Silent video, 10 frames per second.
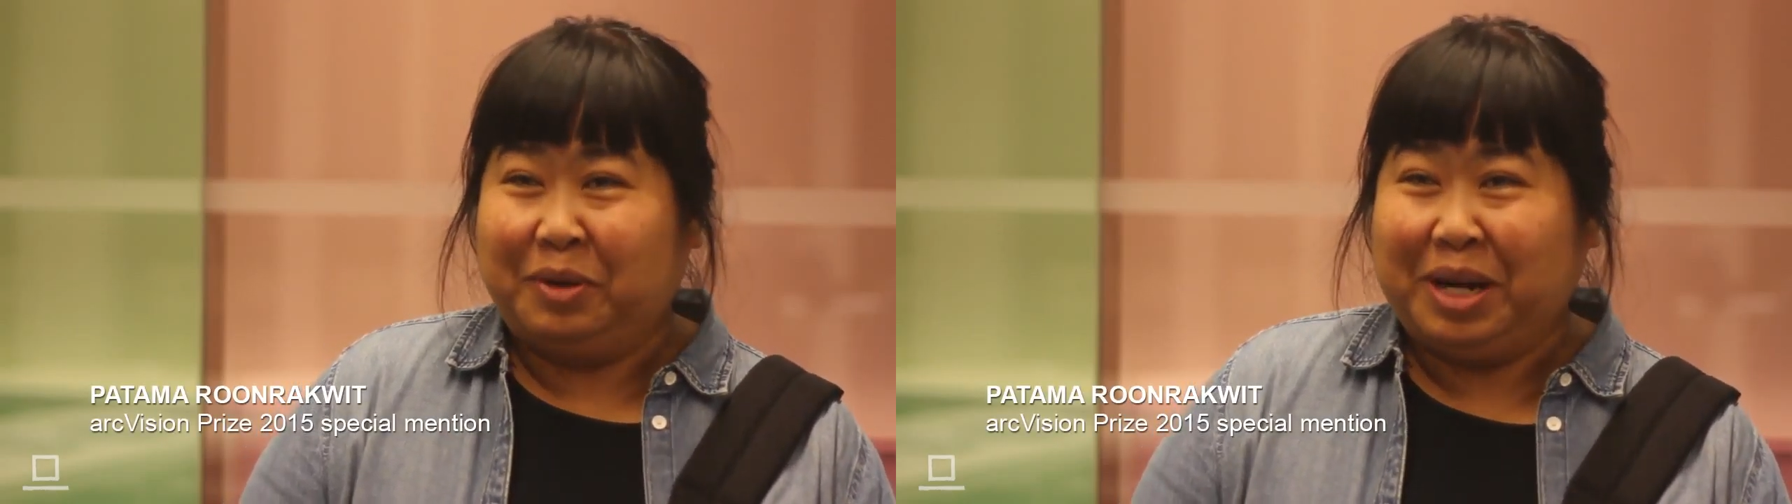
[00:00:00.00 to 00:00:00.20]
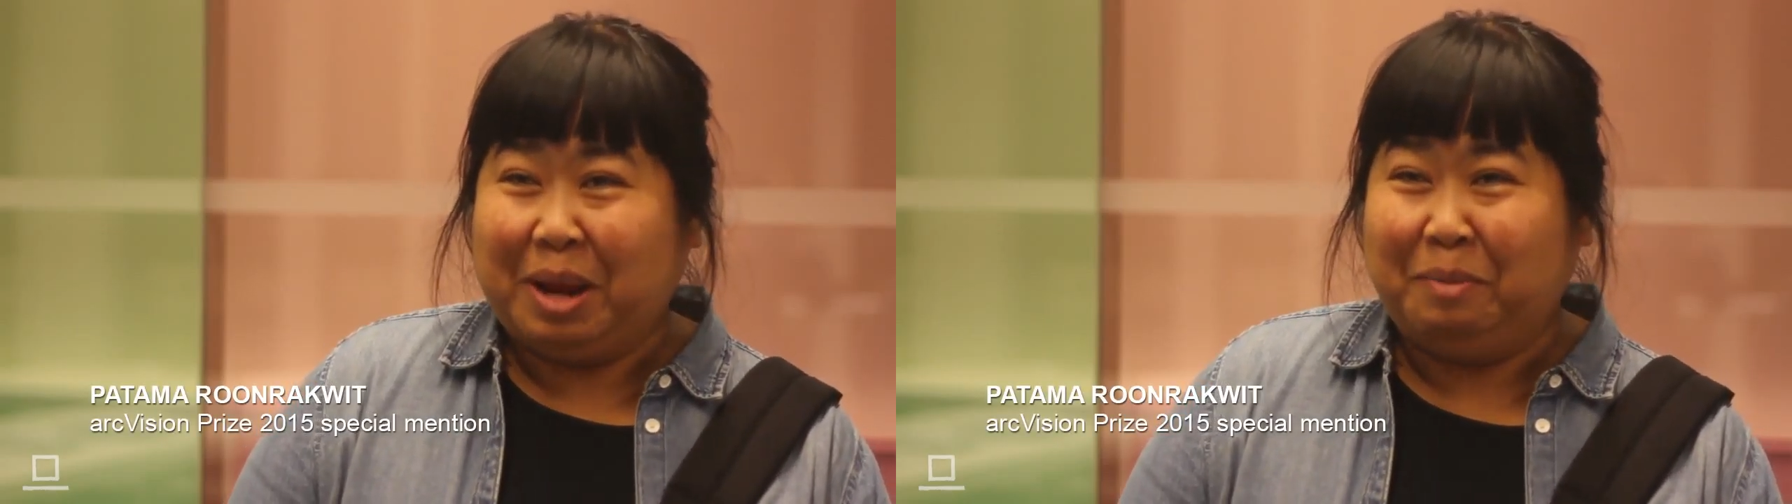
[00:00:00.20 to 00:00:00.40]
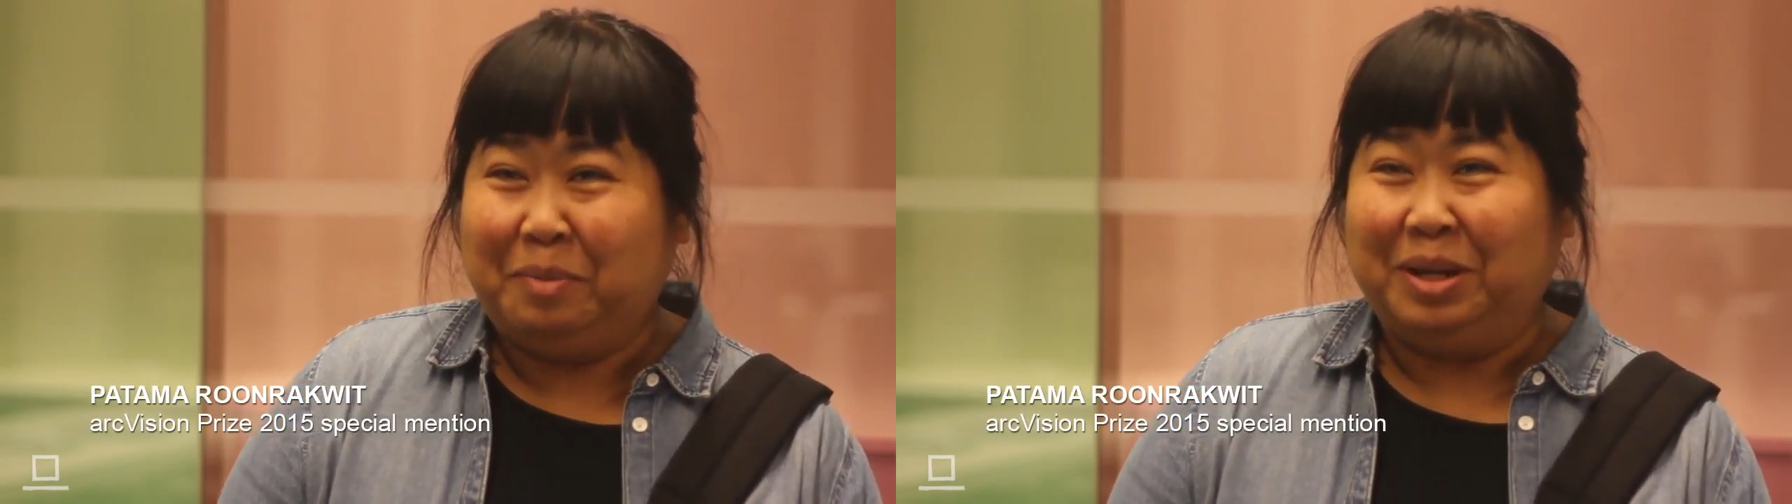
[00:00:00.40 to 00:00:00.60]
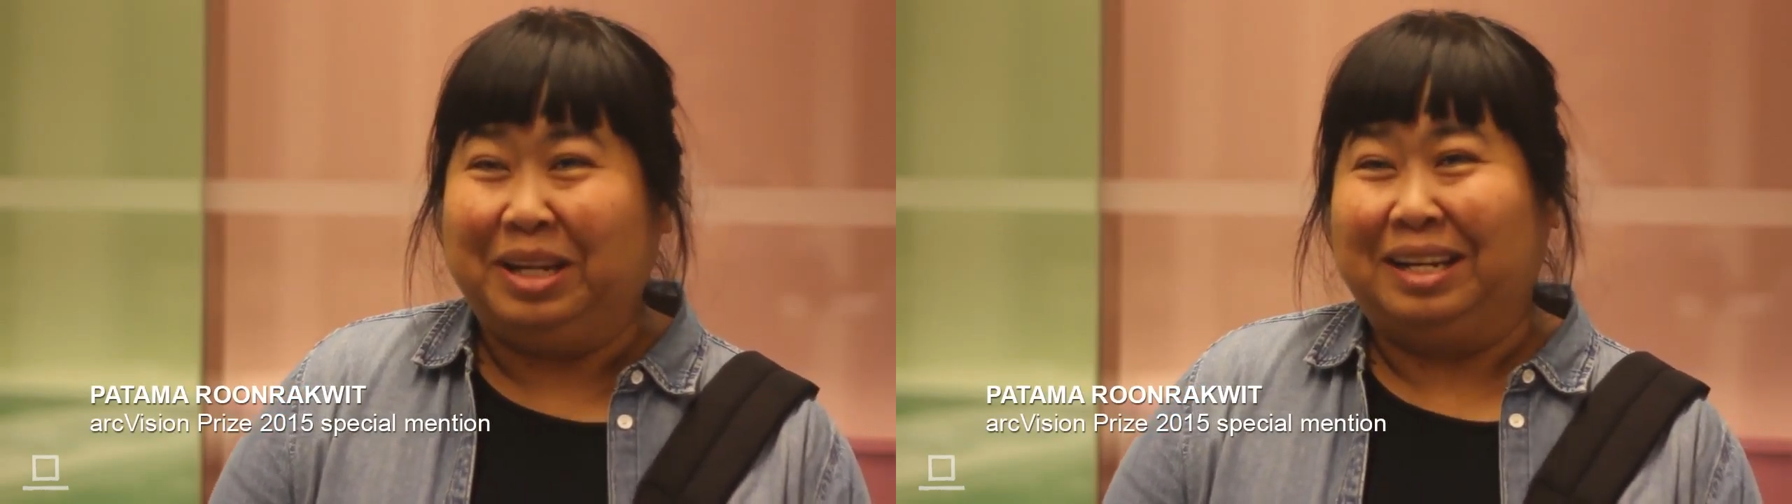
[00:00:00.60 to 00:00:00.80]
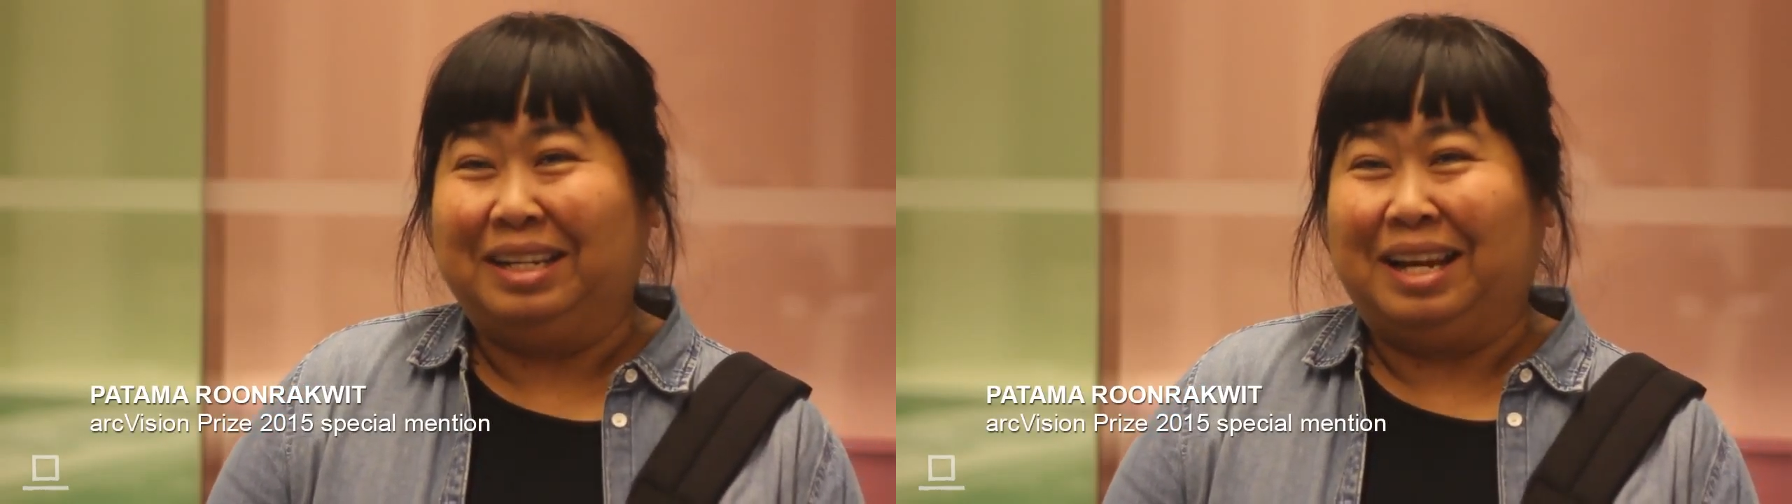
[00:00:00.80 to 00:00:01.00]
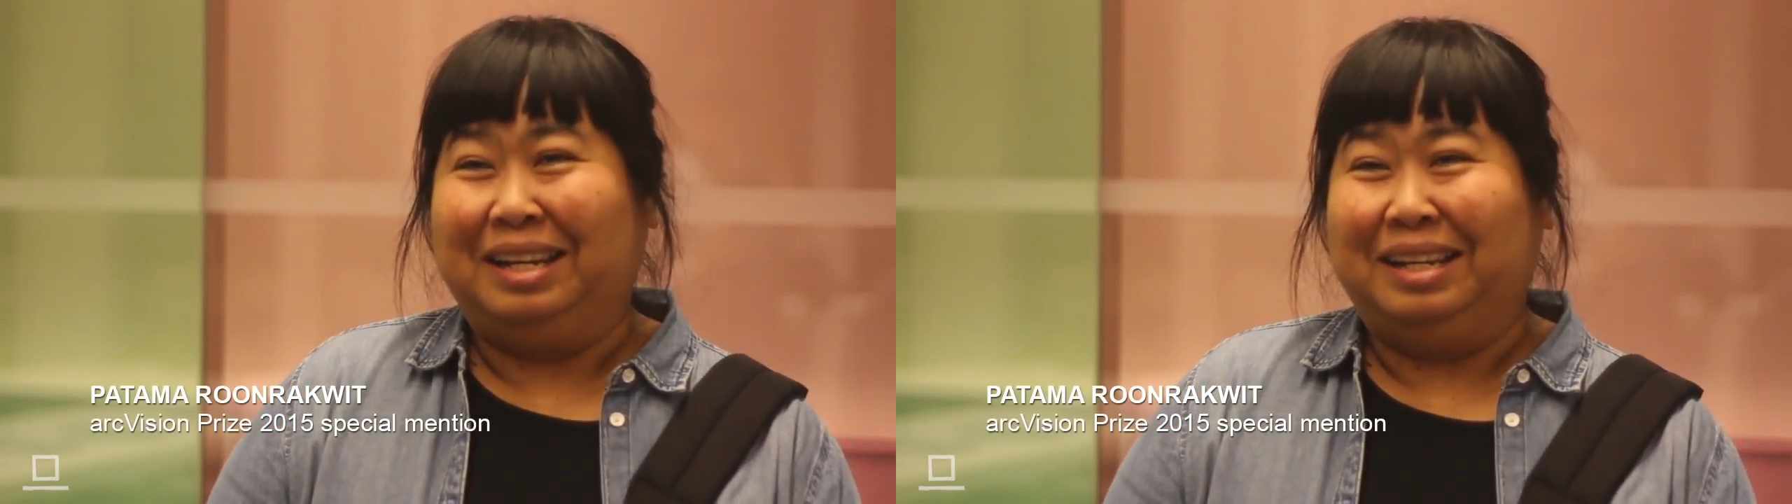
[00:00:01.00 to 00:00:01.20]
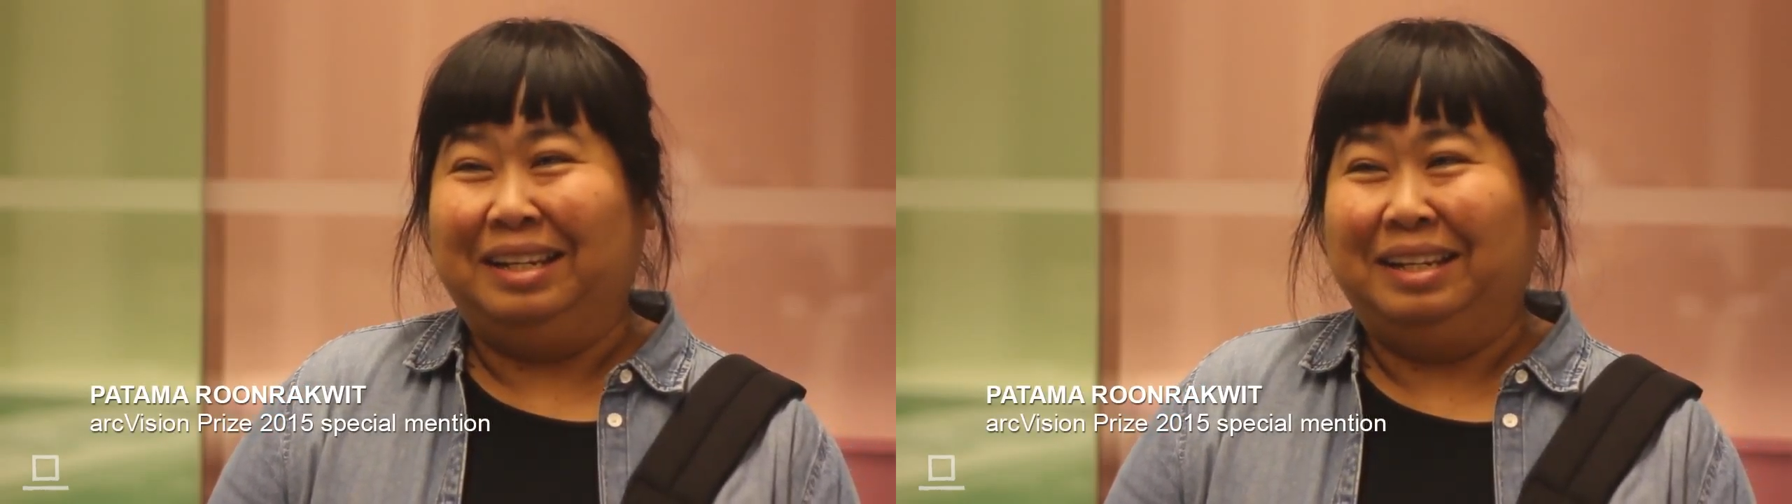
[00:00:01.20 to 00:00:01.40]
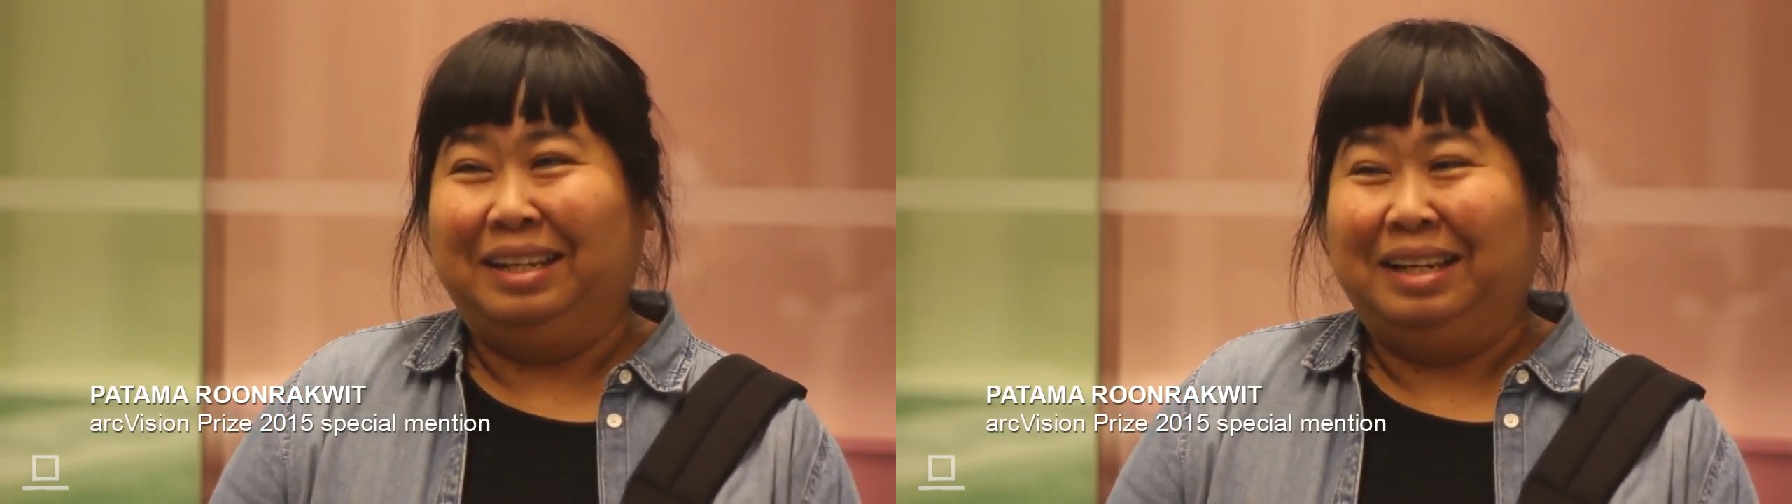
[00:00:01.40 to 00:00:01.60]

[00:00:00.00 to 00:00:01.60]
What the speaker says: very happy that I